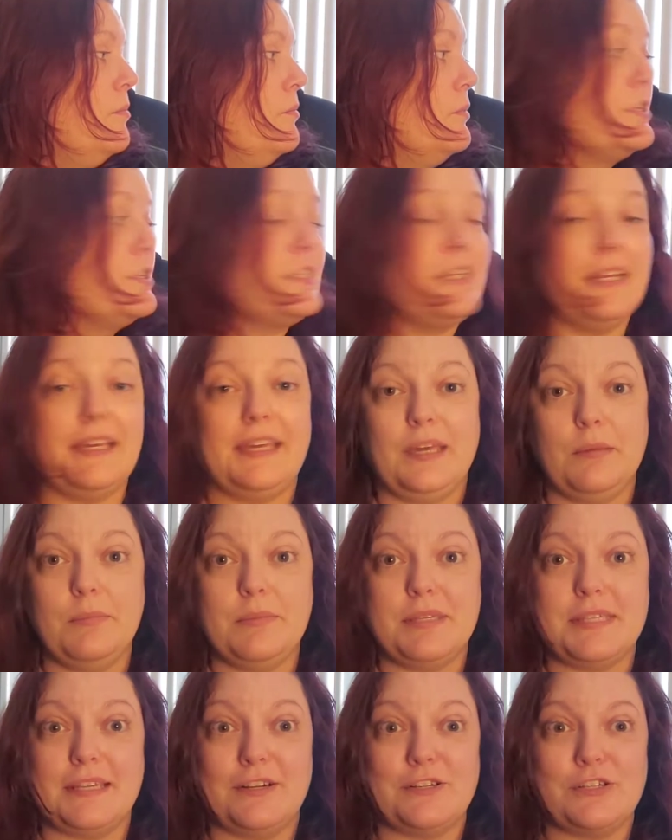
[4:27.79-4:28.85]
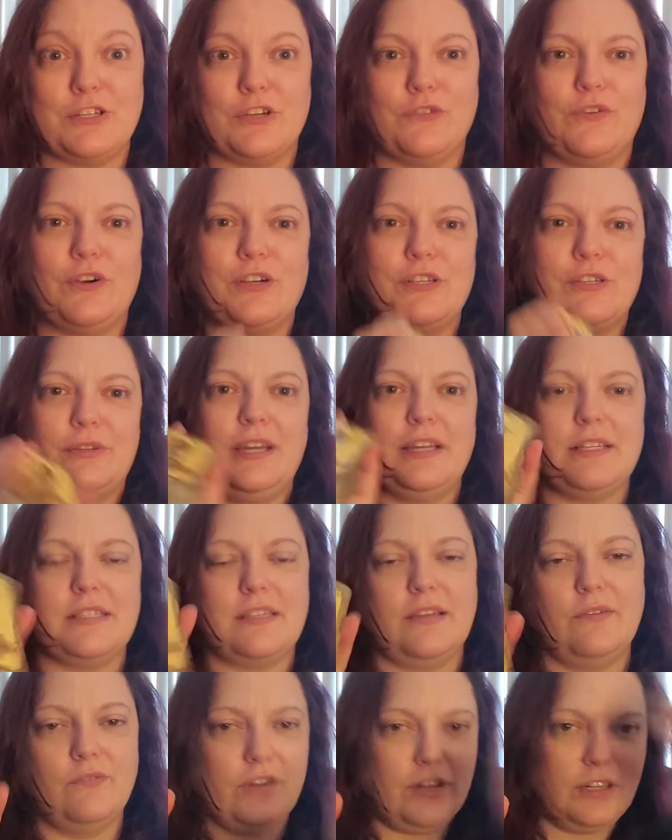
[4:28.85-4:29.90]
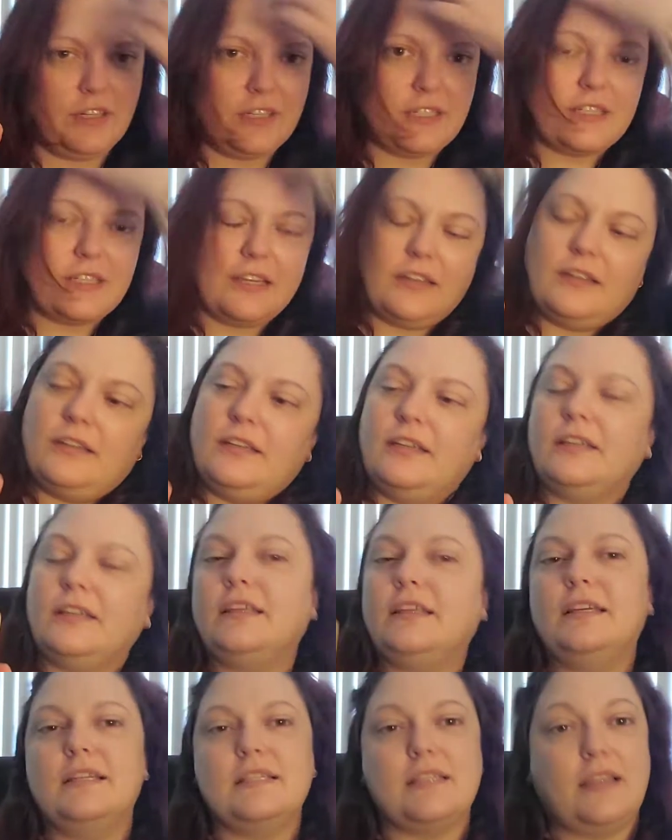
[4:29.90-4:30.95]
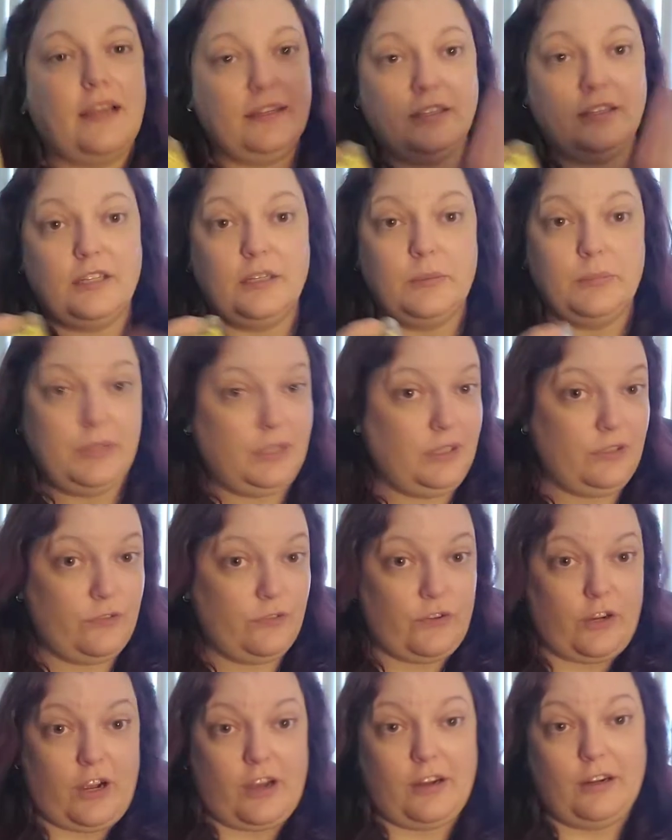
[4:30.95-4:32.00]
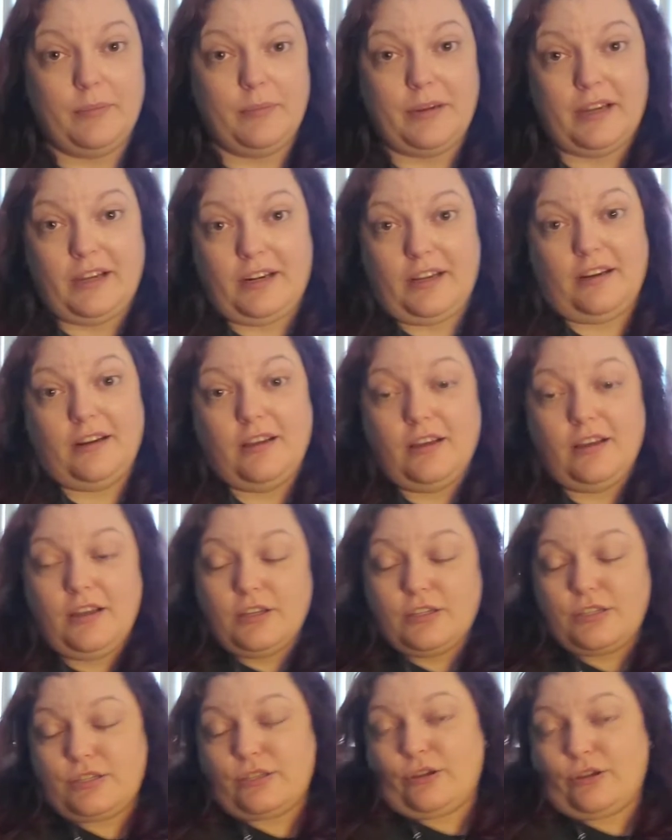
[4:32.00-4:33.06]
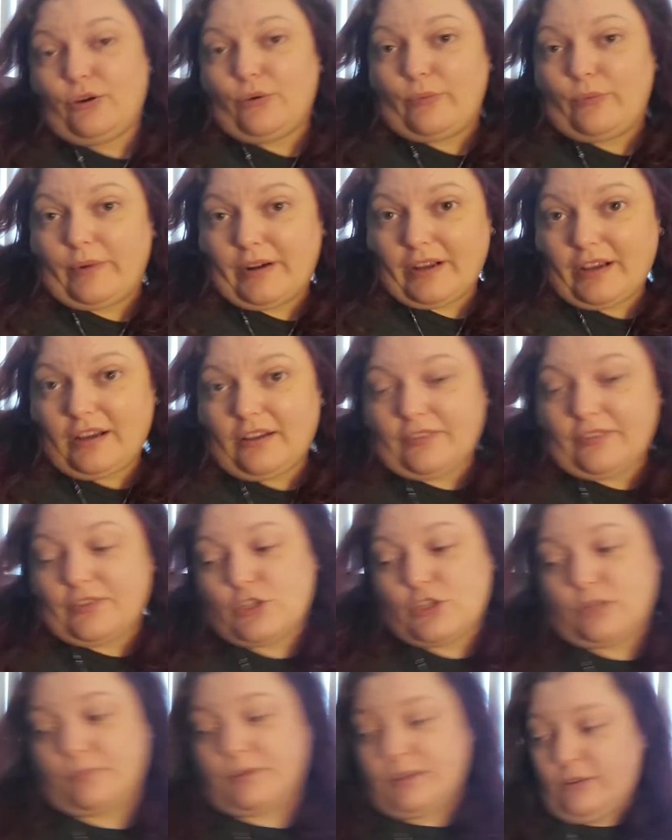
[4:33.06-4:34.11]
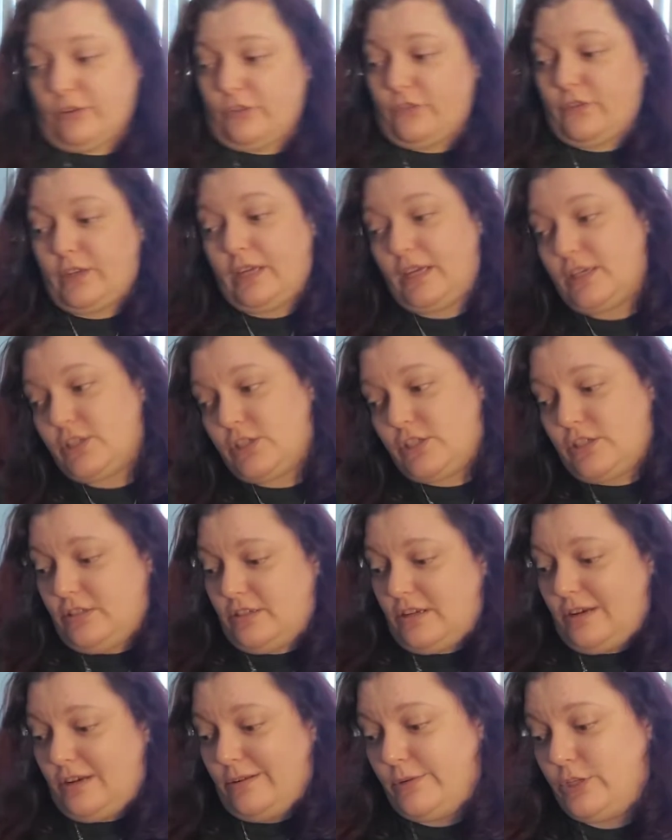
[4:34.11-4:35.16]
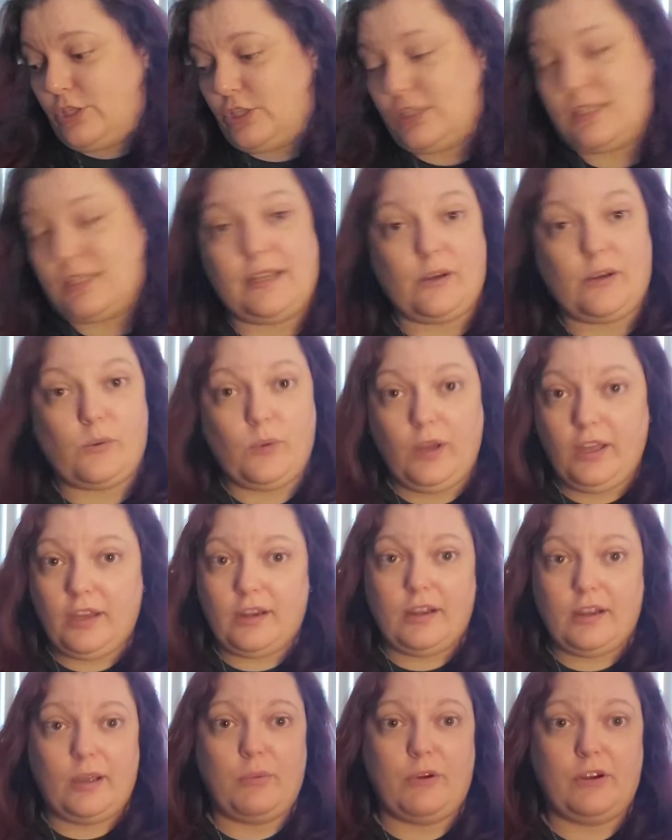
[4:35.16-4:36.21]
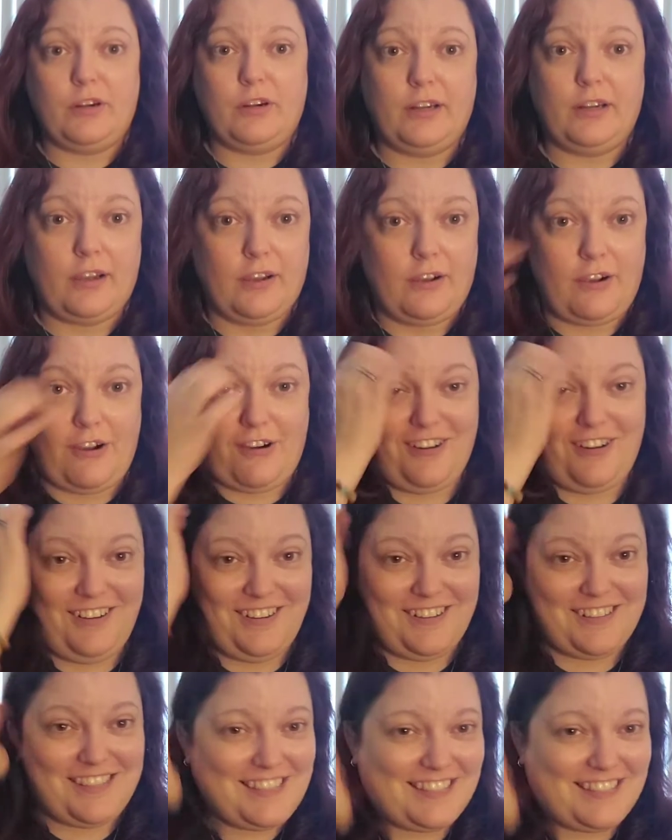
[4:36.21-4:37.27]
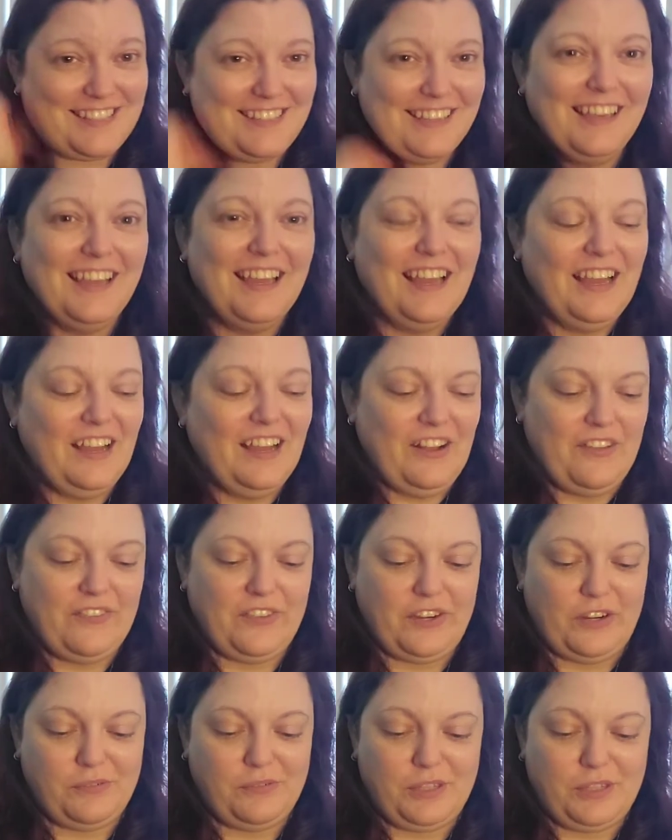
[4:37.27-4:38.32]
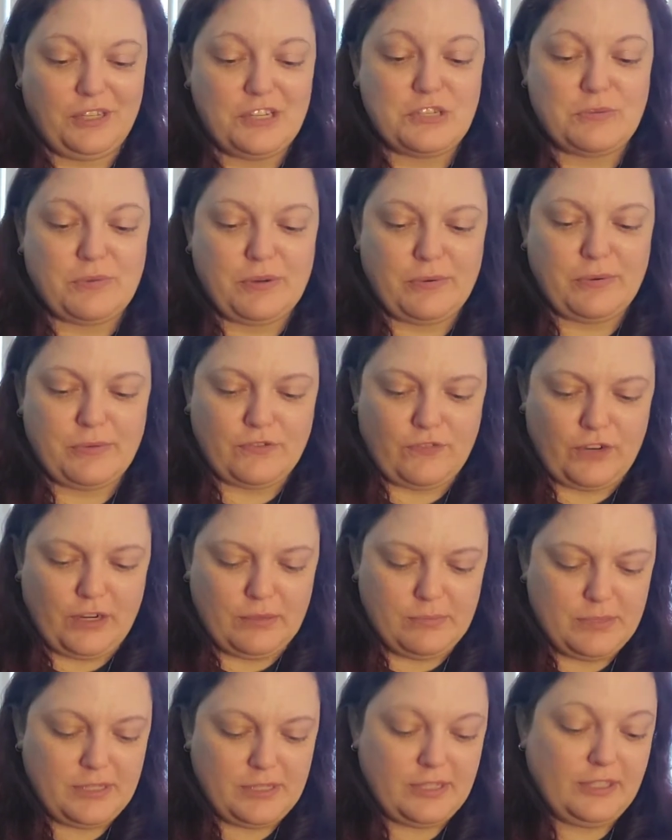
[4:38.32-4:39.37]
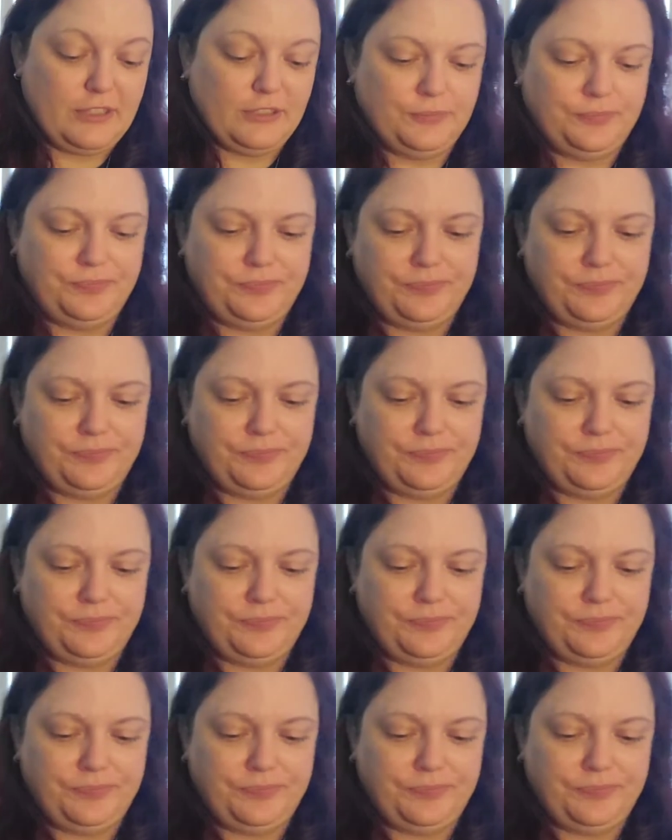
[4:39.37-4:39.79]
Looks like Kim is here so far. So yes, I'm very excited to get these. I had completely forgotten about it. So when I got the shipping notification, I was just like, what? I bought a deck of cards. And then I realized what it was from. So